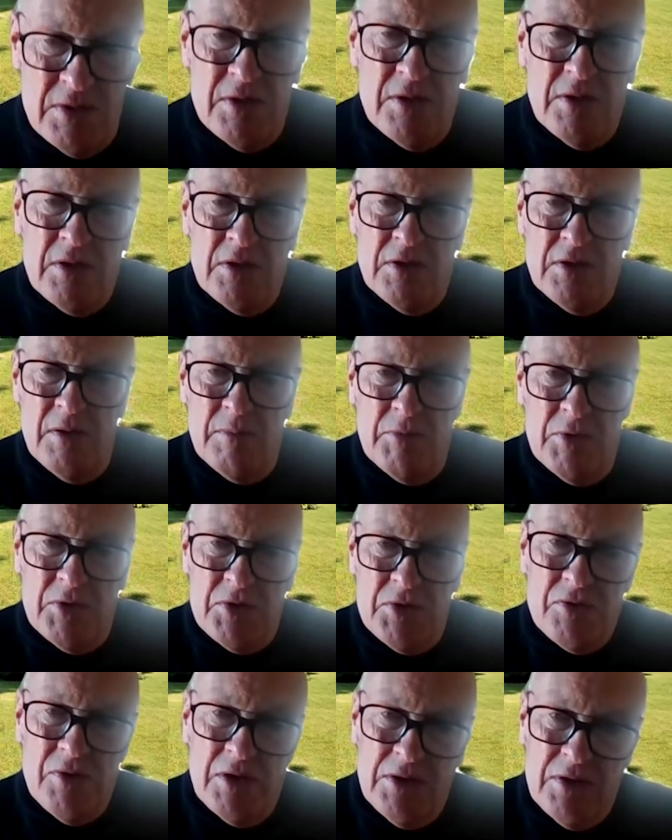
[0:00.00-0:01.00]
it can
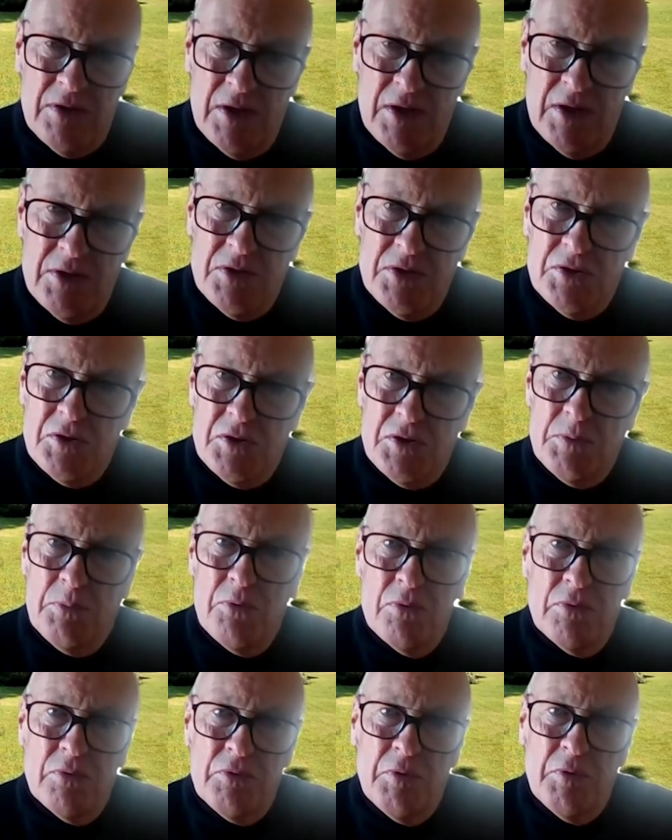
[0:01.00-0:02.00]
demonstrate it has the
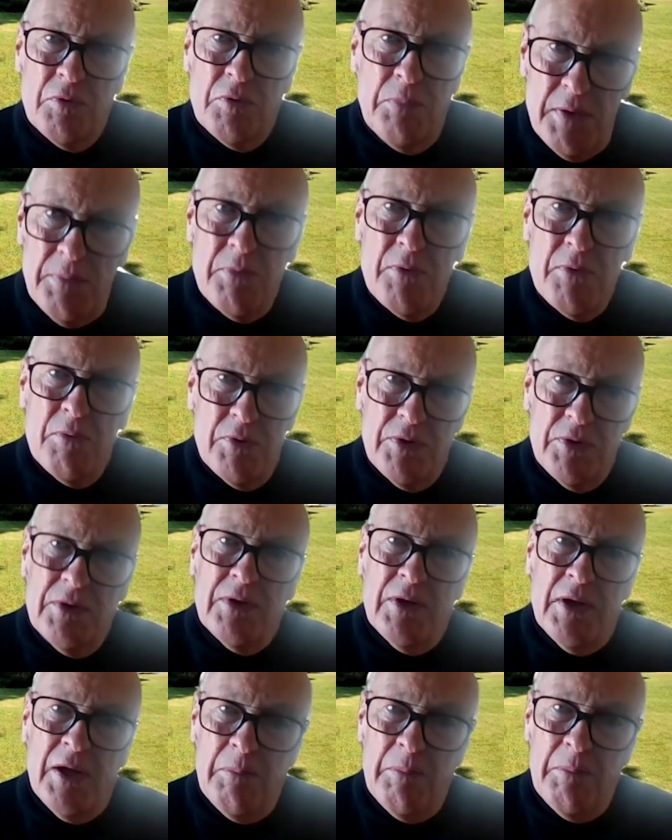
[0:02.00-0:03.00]
support of the people
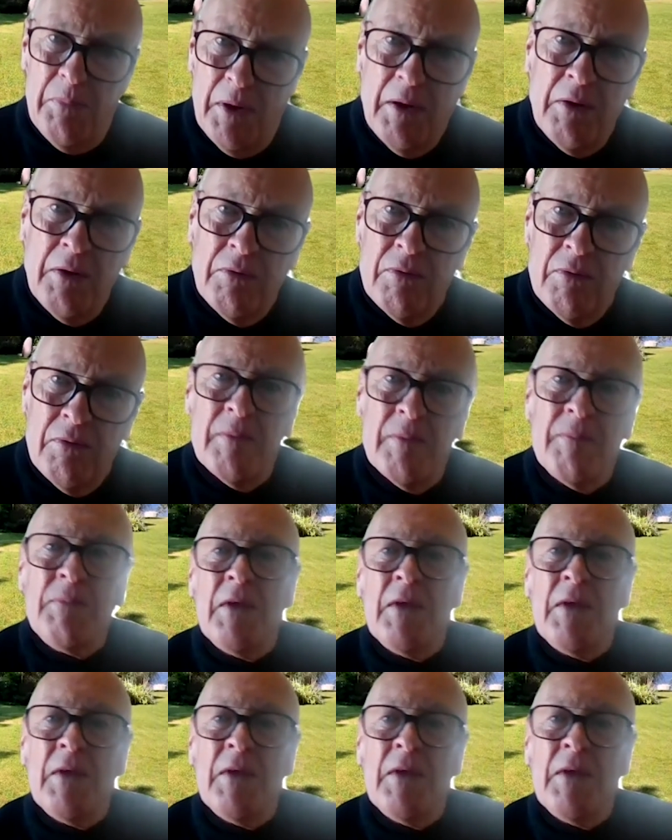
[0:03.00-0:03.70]
within that boundary,